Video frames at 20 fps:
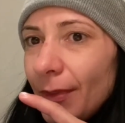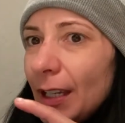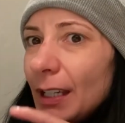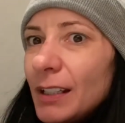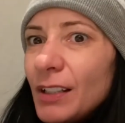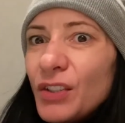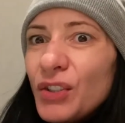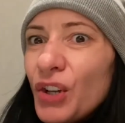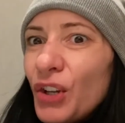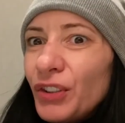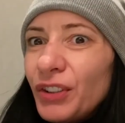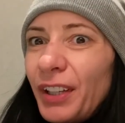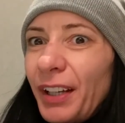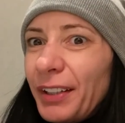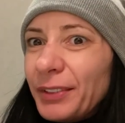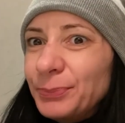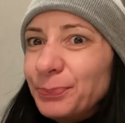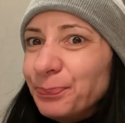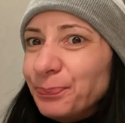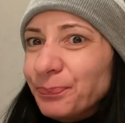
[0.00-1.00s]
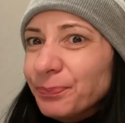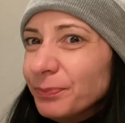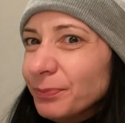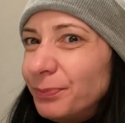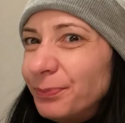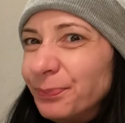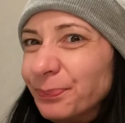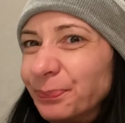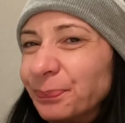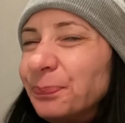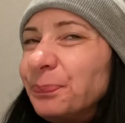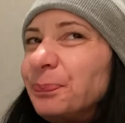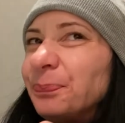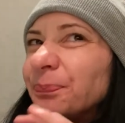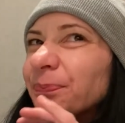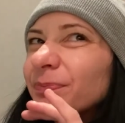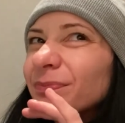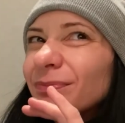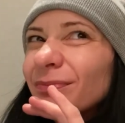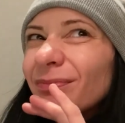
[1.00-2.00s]
It's not there.
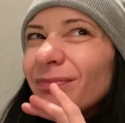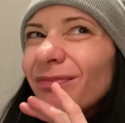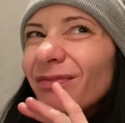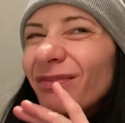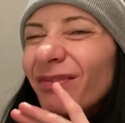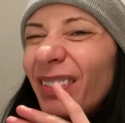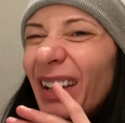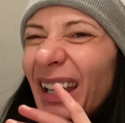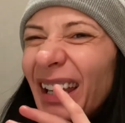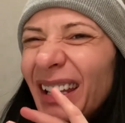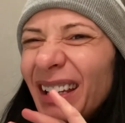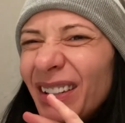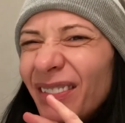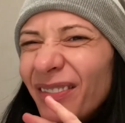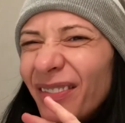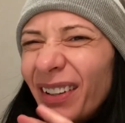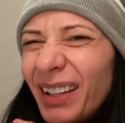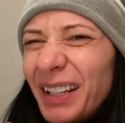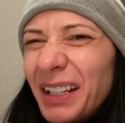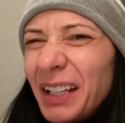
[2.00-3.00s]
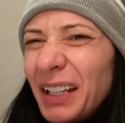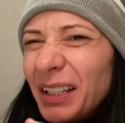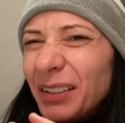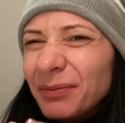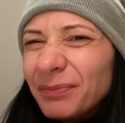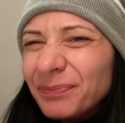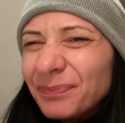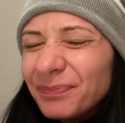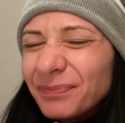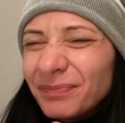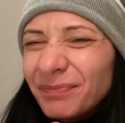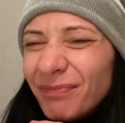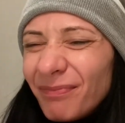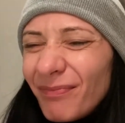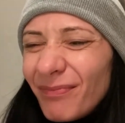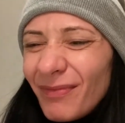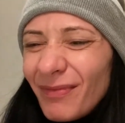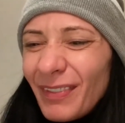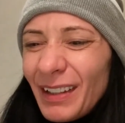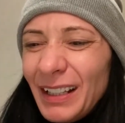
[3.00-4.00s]
Very, very
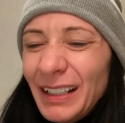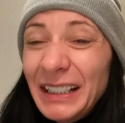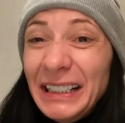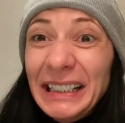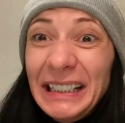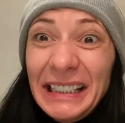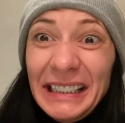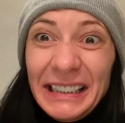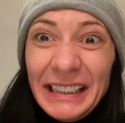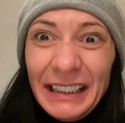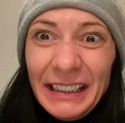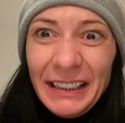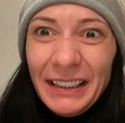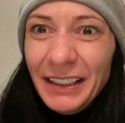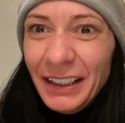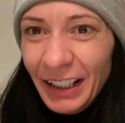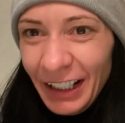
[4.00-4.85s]
little.